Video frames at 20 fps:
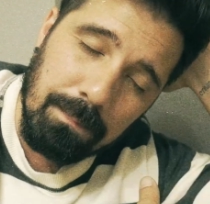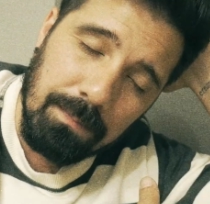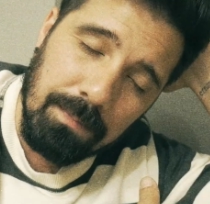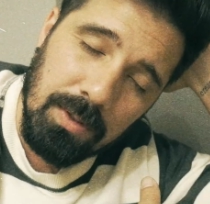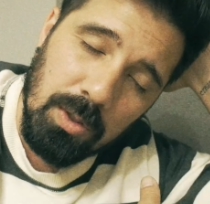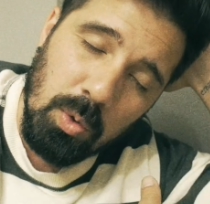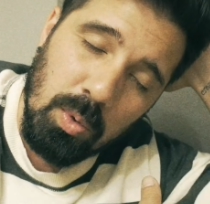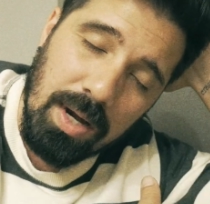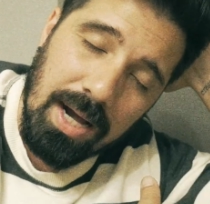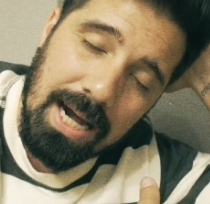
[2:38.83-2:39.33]

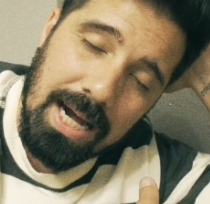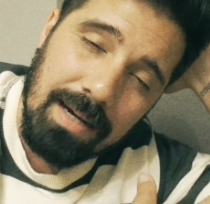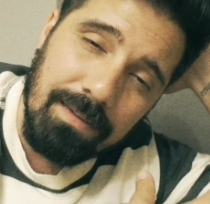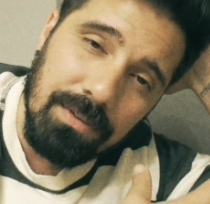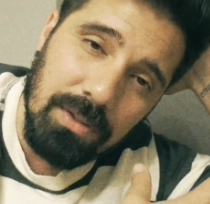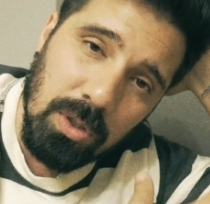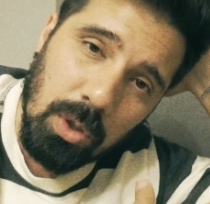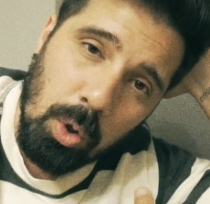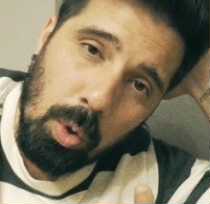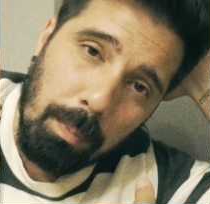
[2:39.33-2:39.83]
You have
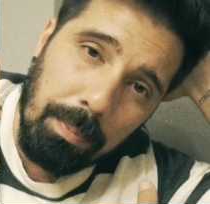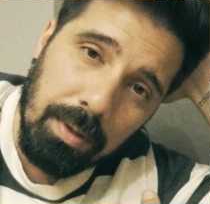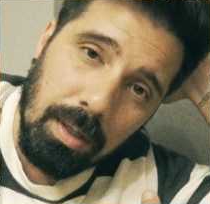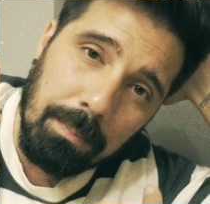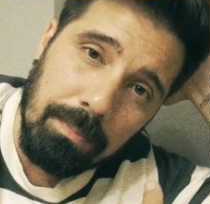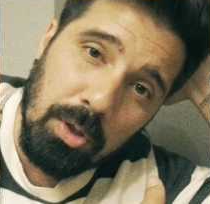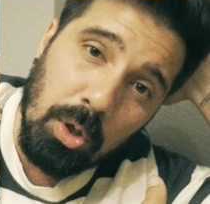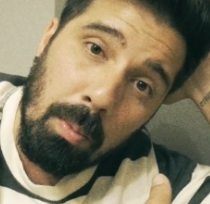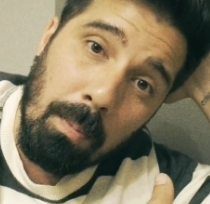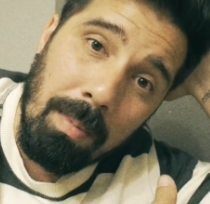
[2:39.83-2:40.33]
to open
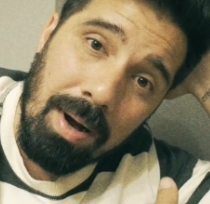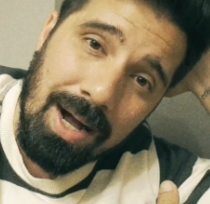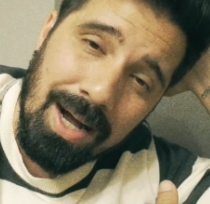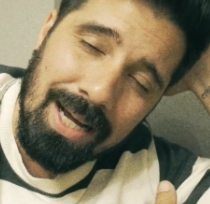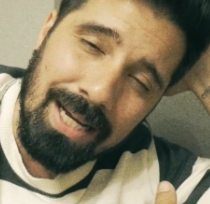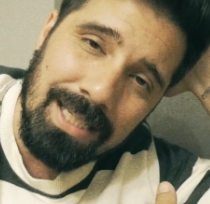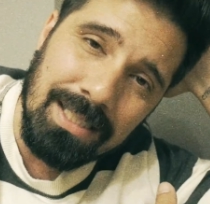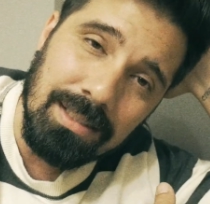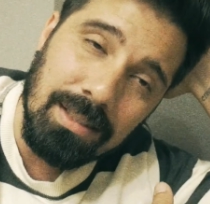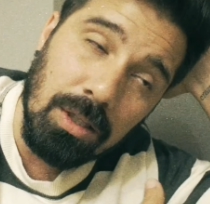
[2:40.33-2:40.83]
up your
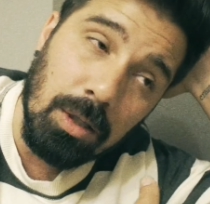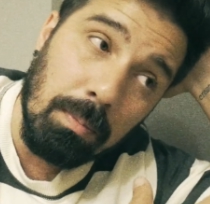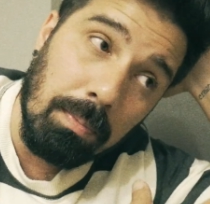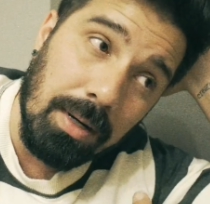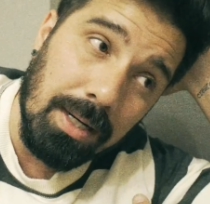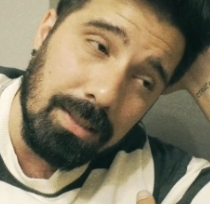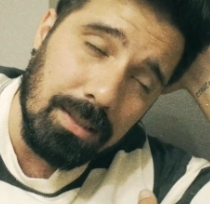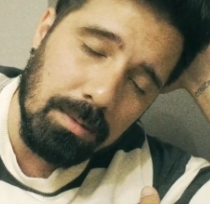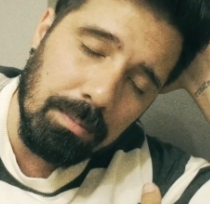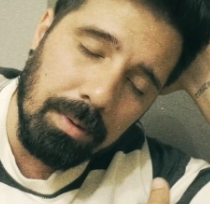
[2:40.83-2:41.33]
mind to the
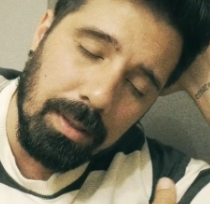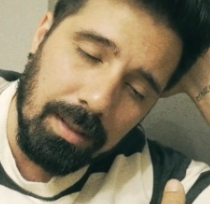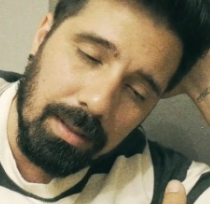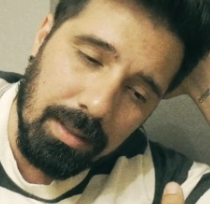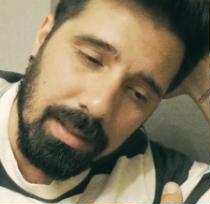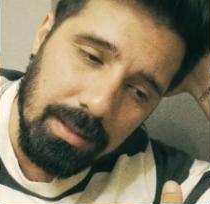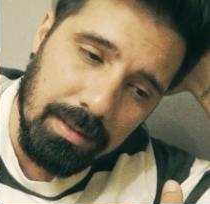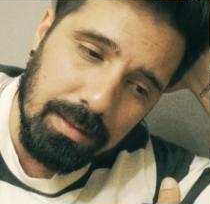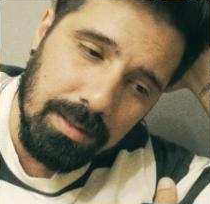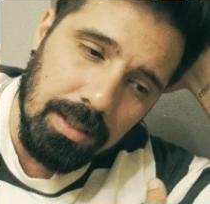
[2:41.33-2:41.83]

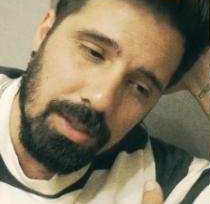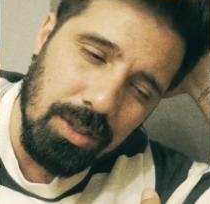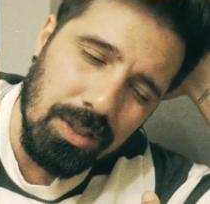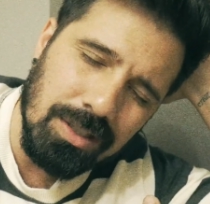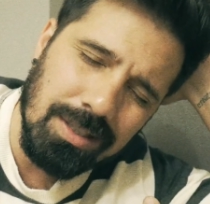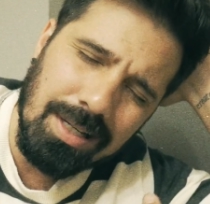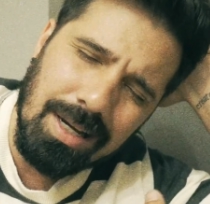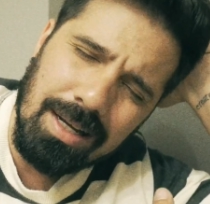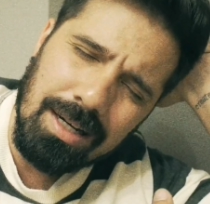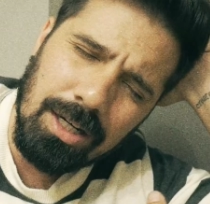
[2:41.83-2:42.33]
possibilities to
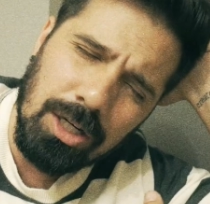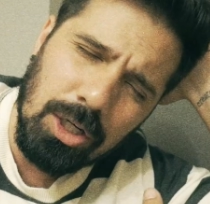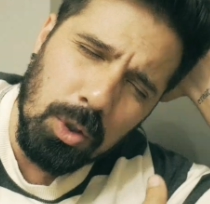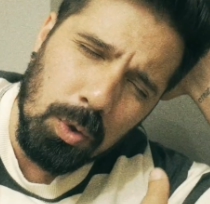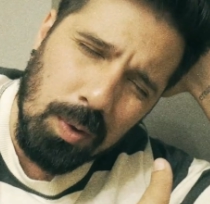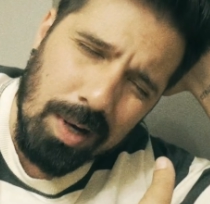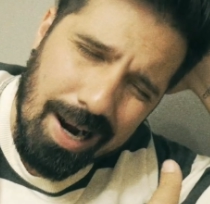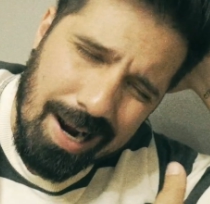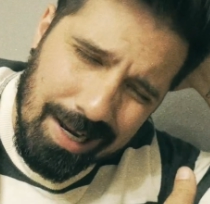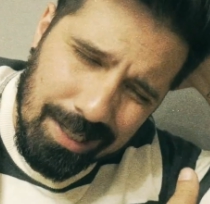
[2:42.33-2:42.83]
just kind of
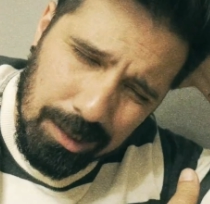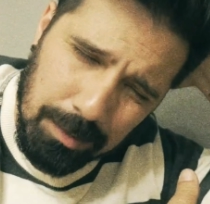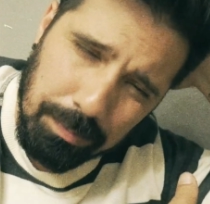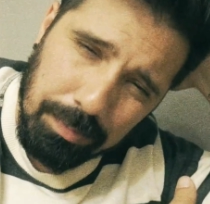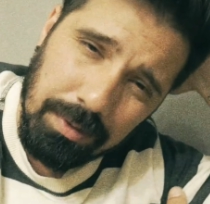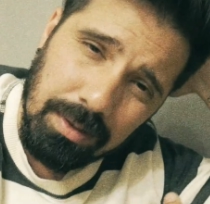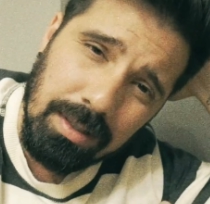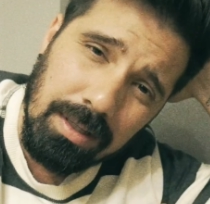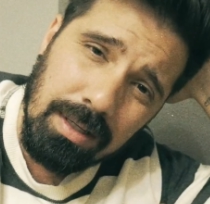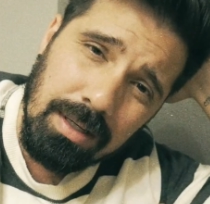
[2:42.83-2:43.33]
grasp
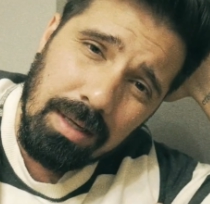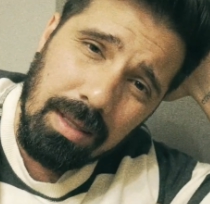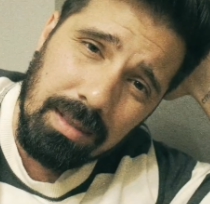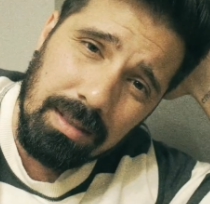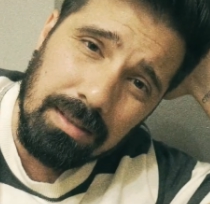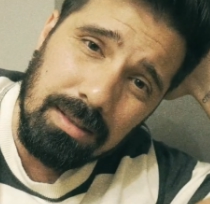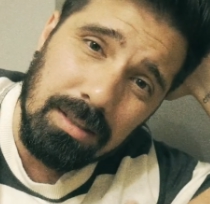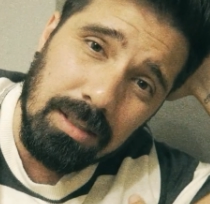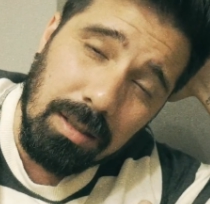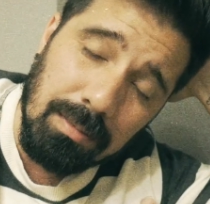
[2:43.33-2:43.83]
the
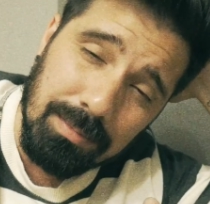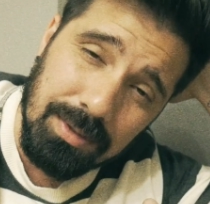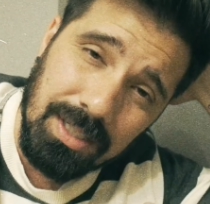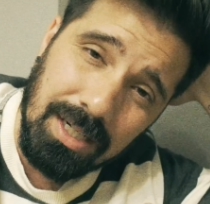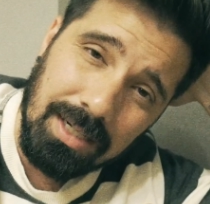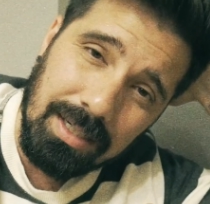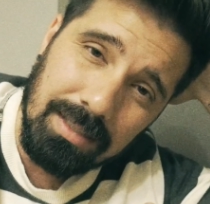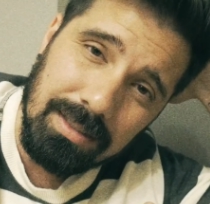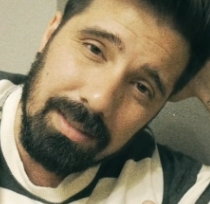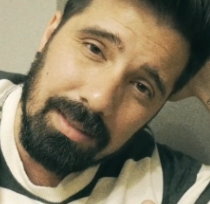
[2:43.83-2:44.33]

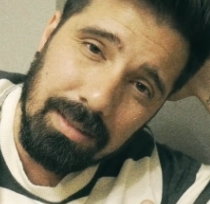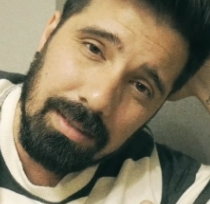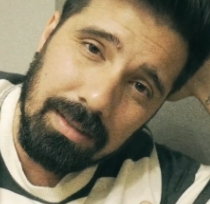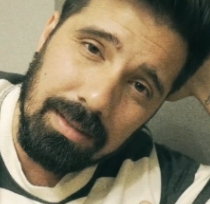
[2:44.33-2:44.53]
subject.